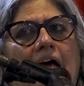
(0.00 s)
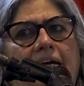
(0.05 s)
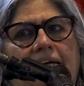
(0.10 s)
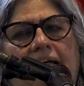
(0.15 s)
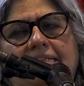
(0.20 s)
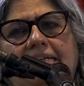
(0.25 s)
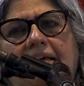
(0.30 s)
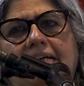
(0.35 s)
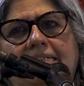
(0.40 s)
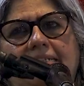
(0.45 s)
And
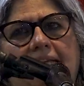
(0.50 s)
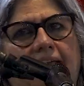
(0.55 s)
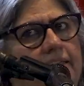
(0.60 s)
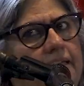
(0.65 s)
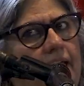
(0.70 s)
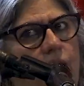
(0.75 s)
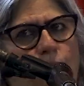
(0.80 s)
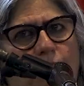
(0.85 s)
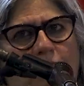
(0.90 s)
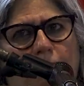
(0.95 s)
as I said,
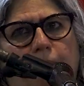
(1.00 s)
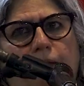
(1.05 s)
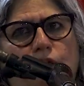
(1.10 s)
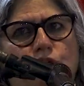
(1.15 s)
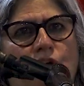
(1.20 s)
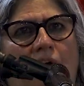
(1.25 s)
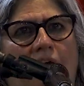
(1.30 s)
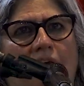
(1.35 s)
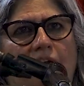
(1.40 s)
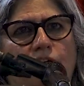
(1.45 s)
there will be
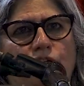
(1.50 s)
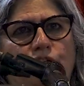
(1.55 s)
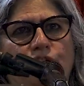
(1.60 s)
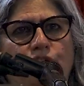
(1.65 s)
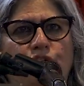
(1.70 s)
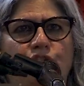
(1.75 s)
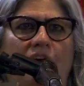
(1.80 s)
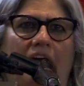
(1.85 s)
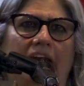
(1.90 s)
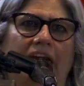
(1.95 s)

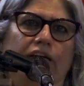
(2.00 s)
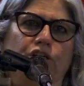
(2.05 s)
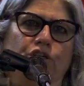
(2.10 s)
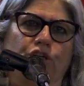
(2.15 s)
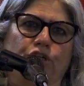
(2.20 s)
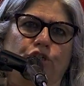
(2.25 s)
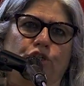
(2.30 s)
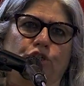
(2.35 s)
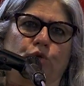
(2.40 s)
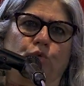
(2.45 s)
challenges.
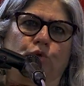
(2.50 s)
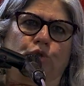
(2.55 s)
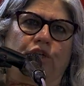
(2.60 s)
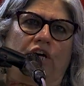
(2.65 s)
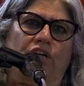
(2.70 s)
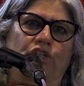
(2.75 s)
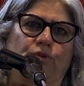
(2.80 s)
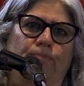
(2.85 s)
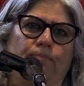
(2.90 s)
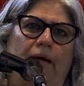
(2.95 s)
Challenges to
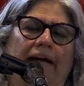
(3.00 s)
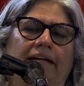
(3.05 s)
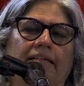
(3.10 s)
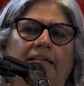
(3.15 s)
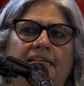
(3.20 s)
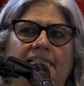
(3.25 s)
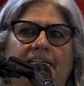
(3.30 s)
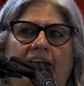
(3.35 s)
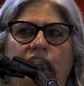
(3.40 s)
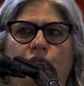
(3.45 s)
such
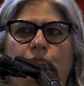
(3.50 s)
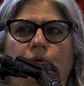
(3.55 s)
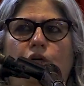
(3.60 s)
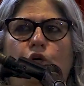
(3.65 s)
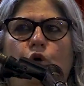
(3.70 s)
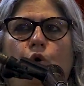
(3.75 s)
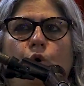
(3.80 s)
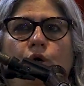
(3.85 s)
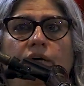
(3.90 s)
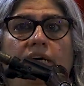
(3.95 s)
matters, as we
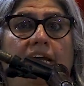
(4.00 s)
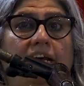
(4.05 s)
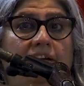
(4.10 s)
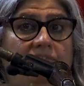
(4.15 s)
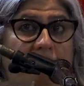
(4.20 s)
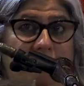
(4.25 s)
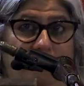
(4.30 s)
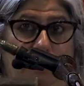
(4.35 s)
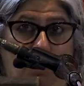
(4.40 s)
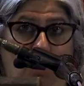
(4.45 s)
know, take
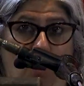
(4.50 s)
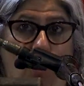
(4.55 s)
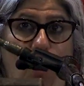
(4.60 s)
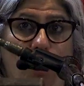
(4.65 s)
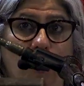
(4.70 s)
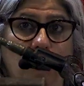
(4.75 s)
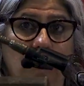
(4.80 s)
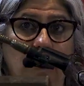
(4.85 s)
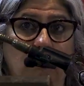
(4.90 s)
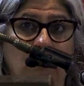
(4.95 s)
very
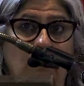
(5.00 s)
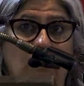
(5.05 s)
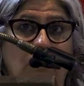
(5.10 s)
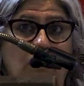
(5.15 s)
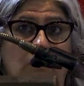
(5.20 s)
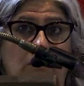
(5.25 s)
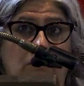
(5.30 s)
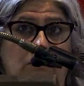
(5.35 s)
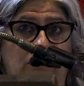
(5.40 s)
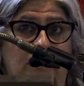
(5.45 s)
long.
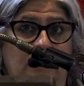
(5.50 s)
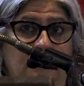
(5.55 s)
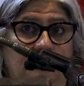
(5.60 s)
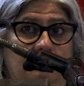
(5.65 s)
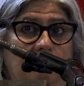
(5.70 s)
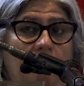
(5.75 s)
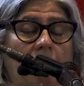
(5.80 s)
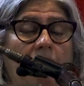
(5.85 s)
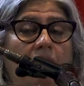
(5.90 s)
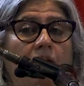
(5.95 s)

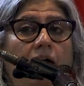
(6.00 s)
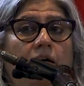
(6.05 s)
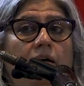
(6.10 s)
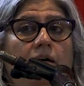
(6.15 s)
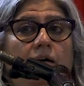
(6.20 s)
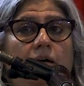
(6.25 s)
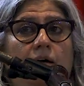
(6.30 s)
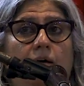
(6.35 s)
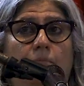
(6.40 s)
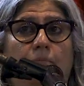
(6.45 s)
Tista,
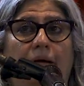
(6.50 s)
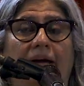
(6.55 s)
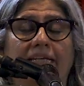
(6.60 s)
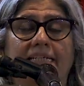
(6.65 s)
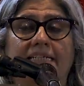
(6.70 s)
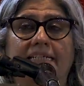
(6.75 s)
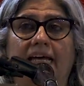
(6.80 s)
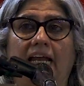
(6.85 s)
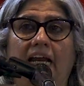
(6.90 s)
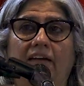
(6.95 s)

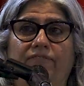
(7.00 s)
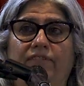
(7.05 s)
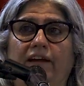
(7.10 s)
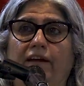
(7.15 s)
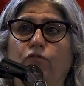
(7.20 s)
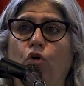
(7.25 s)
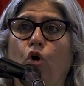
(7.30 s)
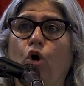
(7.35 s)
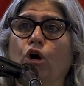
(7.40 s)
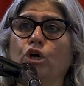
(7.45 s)
myself, we
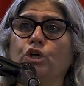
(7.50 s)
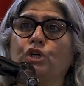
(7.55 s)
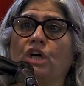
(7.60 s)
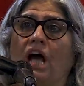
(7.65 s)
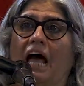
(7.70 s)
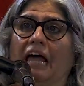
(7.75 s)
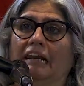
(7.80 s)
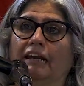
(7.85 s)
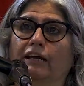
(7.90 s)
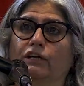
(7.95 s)
have all
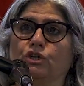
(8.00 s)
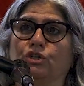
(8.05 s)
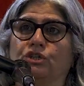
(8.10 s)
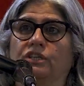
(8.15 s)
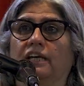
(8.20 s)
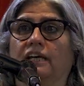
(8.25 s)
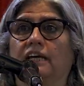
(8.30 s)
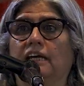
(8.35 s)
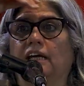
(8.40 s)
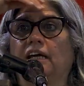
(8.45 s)
challenged
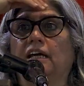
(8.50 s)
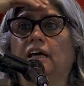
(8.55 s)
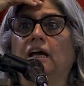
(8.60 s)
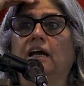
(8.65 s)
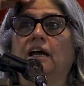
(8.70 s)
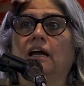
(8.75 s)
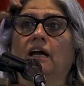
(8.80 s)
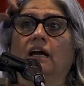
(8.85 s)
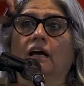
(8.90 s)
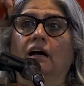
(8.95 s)
the
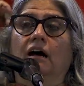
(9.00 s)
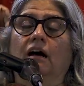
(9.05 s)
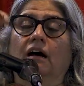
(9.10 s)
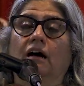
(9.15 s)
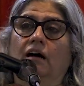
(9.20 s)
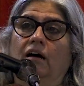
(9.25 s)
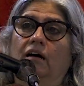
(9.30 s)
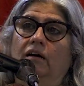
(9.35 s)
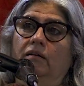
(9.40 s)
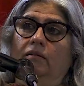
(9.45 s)

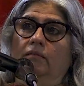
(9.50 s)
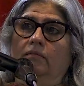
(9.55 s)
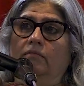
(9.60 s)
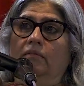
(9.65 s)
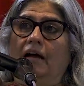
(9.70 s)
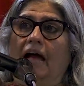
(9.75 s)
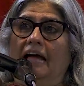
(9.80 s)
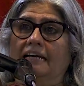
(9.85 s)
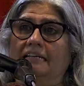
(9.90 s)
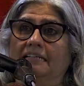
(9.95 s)

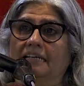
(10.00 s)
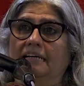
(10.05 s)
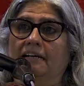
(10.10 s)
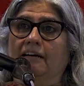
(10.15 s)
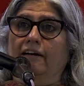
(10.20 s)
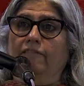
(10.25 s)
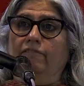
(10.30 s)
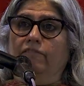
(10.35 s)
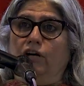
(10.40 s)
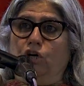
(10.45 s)

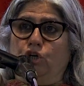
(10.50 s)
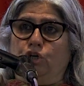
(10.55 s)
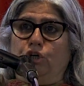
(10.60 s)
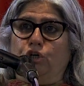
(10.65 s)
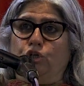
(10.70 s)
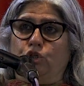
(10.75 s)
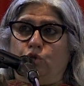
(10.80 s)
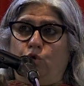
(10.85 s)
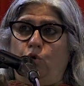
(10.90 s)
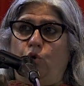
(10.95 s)

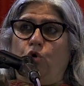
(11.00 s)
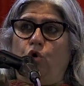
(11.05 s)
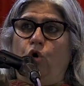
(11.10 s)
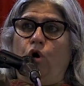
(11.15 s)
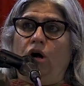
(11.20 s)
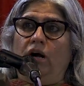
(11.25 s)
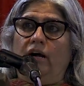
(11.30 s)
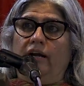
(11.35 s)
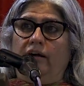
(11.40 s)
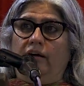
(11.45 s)
anti-conversion,
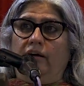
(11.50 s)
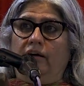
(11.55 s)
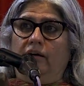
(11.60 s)
so-called